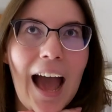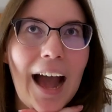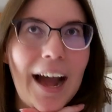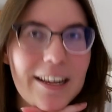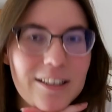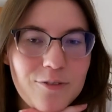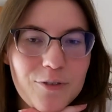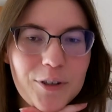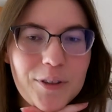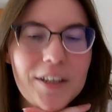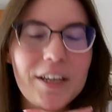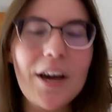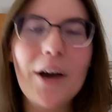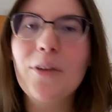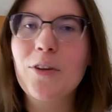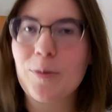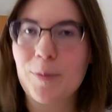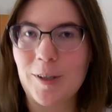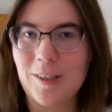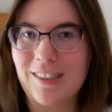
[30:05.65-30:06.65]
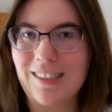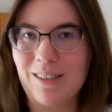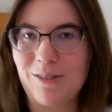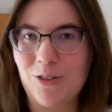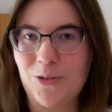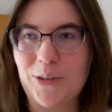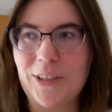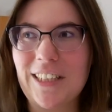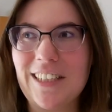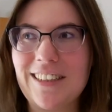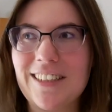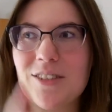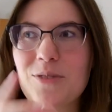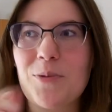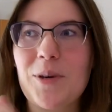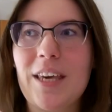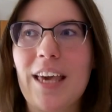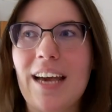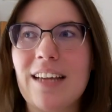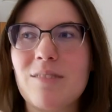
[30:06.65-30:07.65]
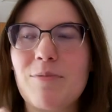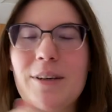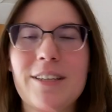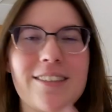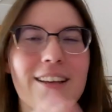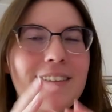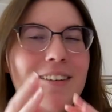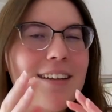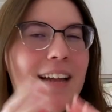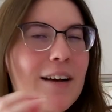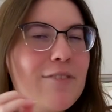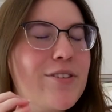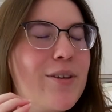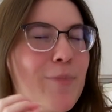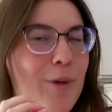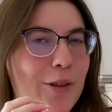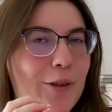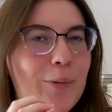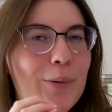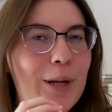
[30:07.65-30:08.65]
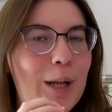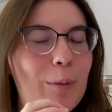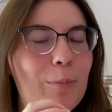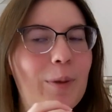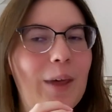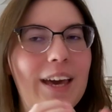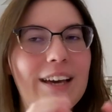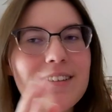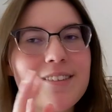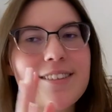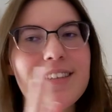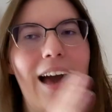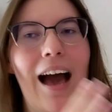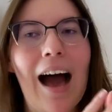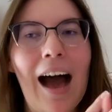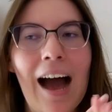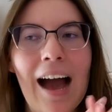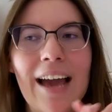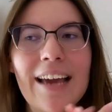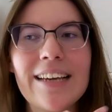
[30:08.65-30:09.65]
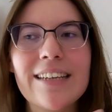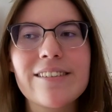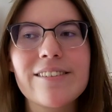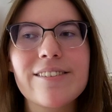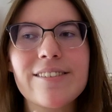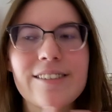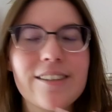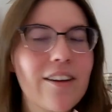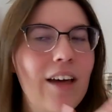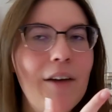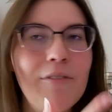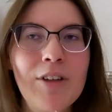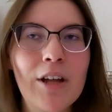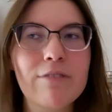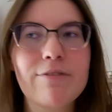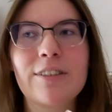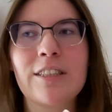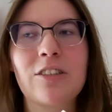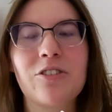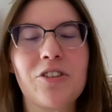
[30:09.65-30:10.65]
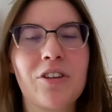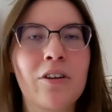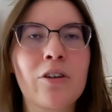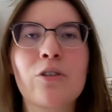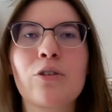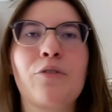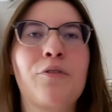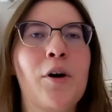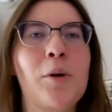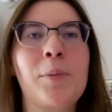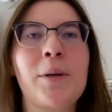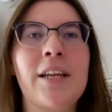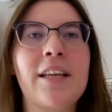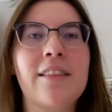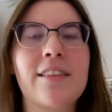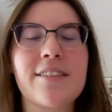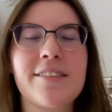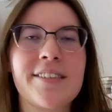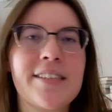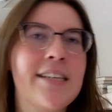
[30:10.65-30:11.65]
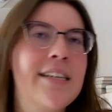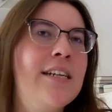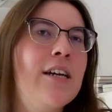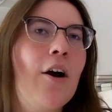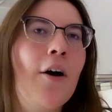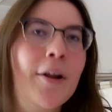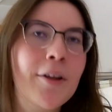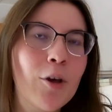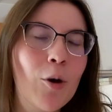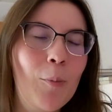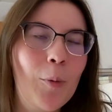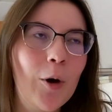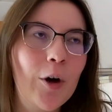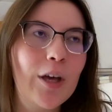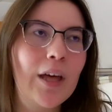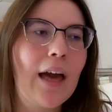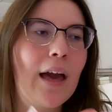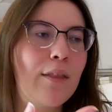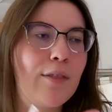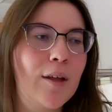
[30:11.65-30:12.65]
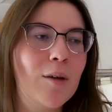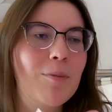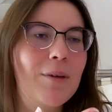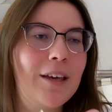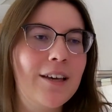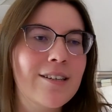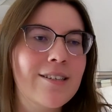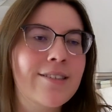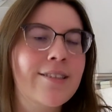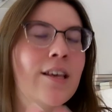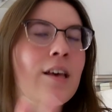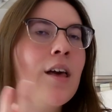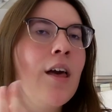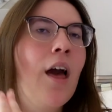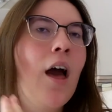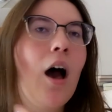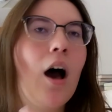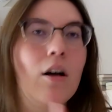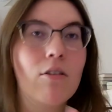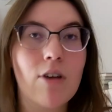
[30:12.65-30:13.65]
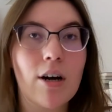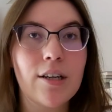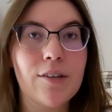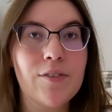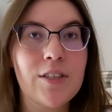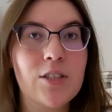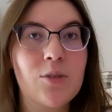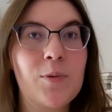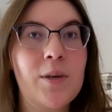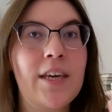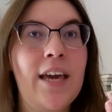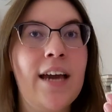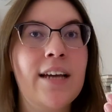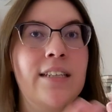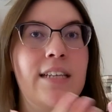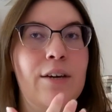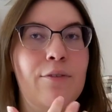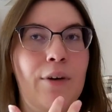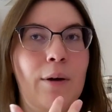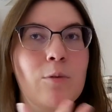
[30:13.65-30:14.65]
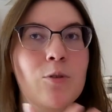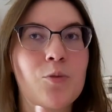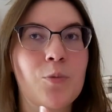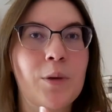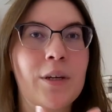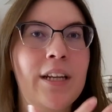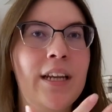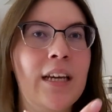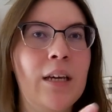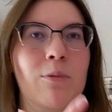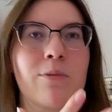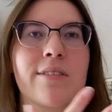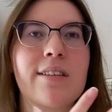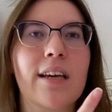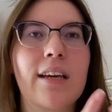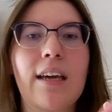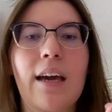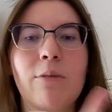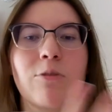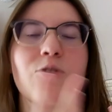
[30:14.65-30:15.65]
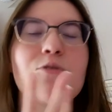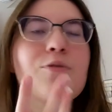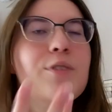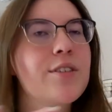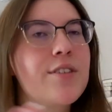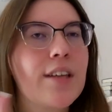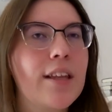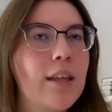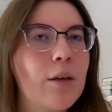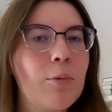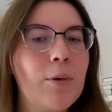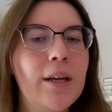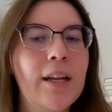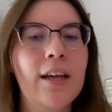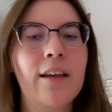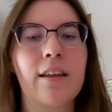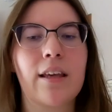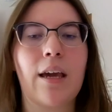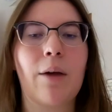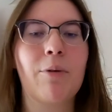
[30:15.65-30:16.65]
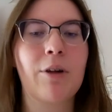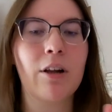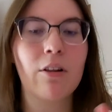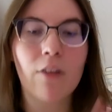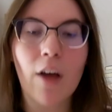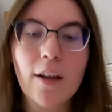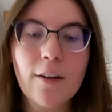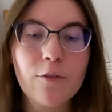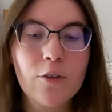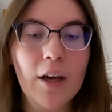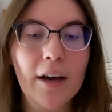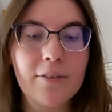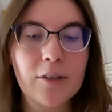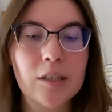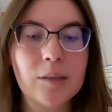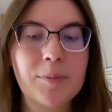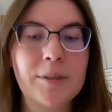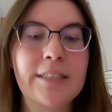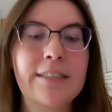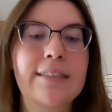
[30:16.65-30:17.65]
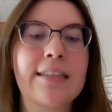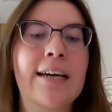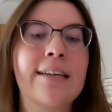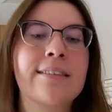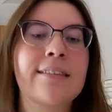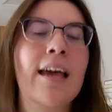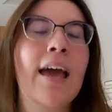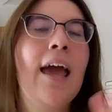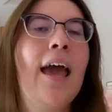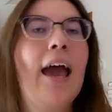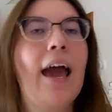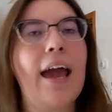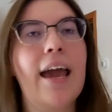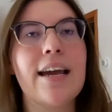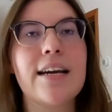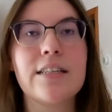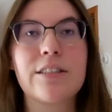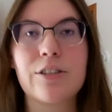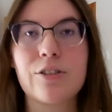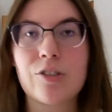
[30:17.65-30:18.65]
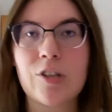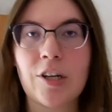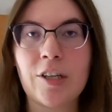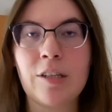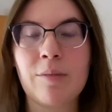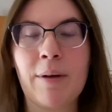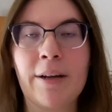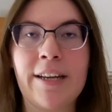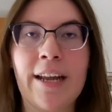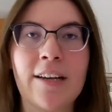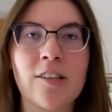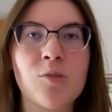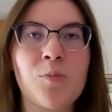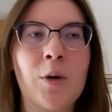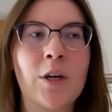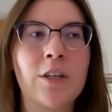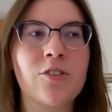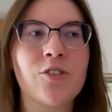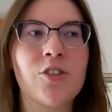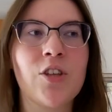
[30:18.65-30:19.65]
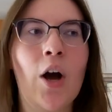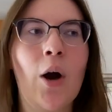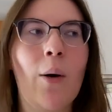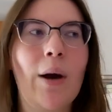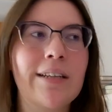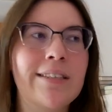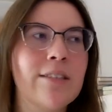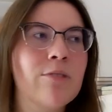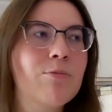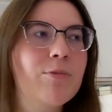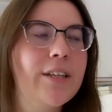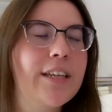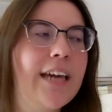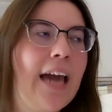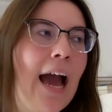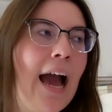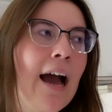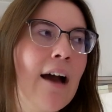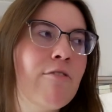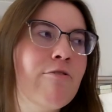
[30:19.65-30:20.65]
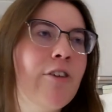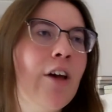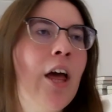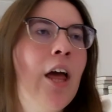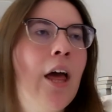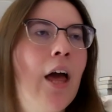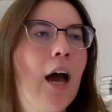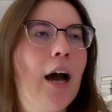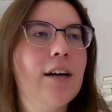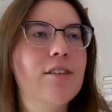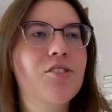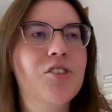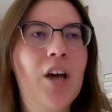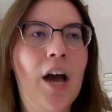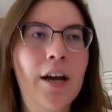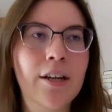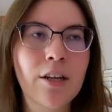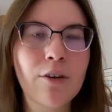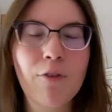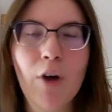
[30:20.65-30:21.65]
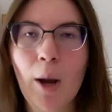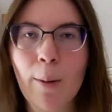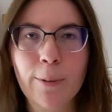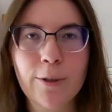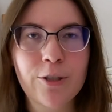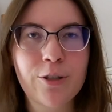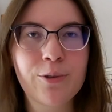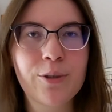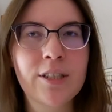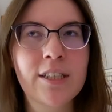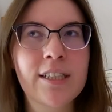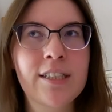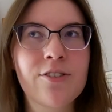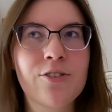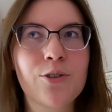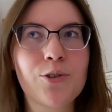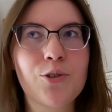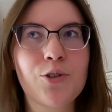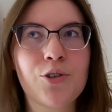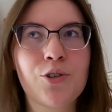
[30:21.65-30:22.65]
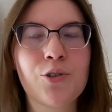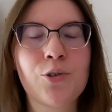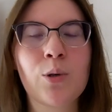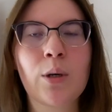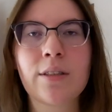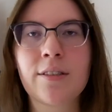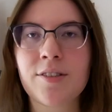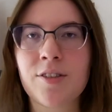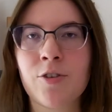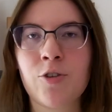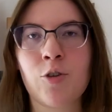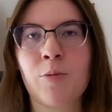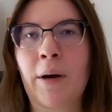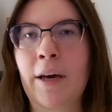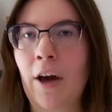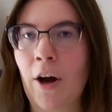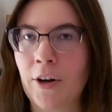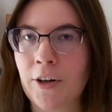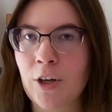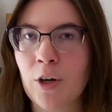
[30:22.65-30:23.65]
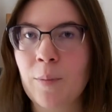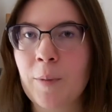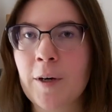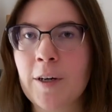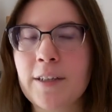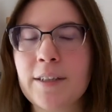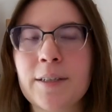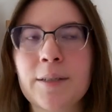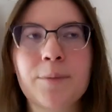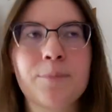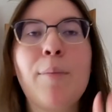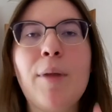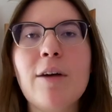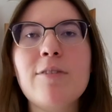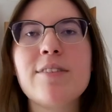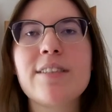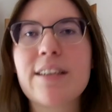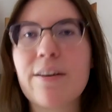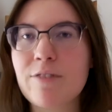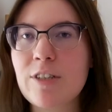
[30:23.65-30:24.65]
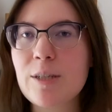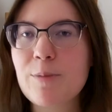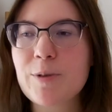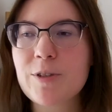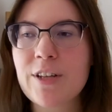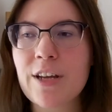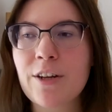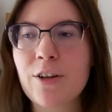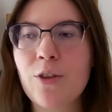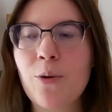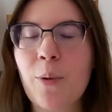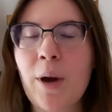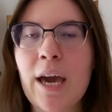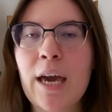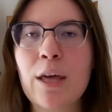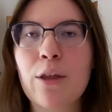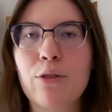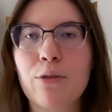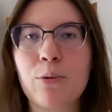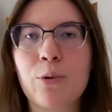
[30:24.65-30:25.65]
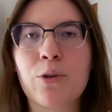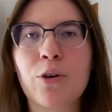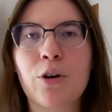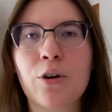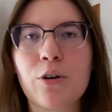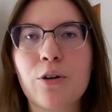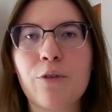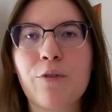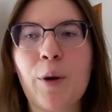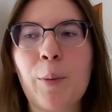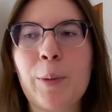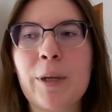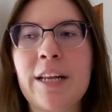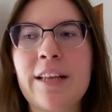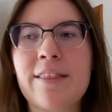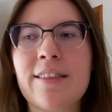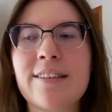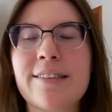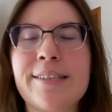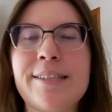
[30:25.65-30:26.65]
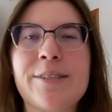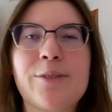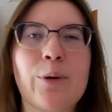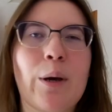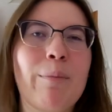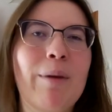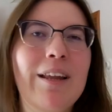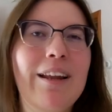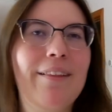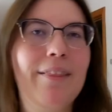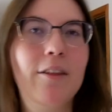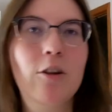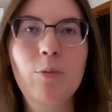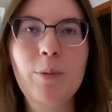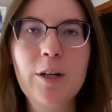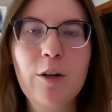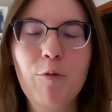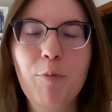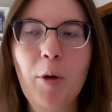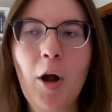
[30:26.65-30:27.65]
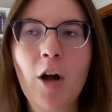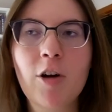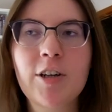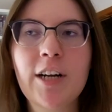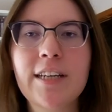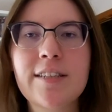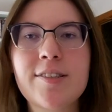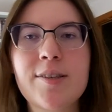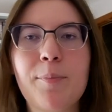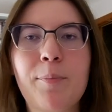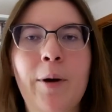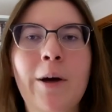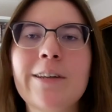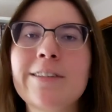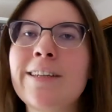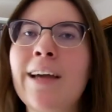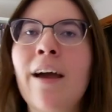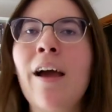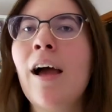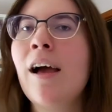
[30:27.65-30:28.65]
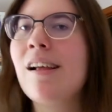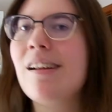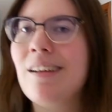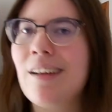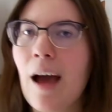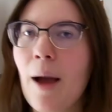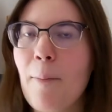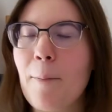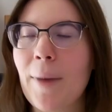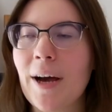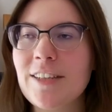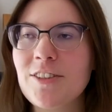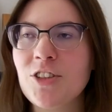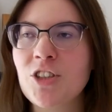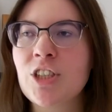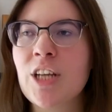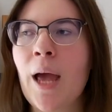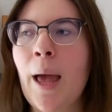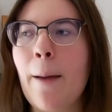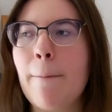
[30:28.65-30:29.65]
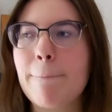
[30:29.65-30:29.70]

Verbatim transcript: As for the other books I was reading this weekend, because I did have some other reading plans, I still have not finished The Girl Who Fell Beneath the Sea audiobook, I think because a lot of this weekend, if I was reading, it was like I was physically reading. Like I read a lot of Clockwork Princess and started my next book, so I didn't really have a ton of opportunities to listen to my audiobook. I'm now seventy percent of the way through The Girl Who Fell Beneath the Sea, so I made a little bit of progress, but not much.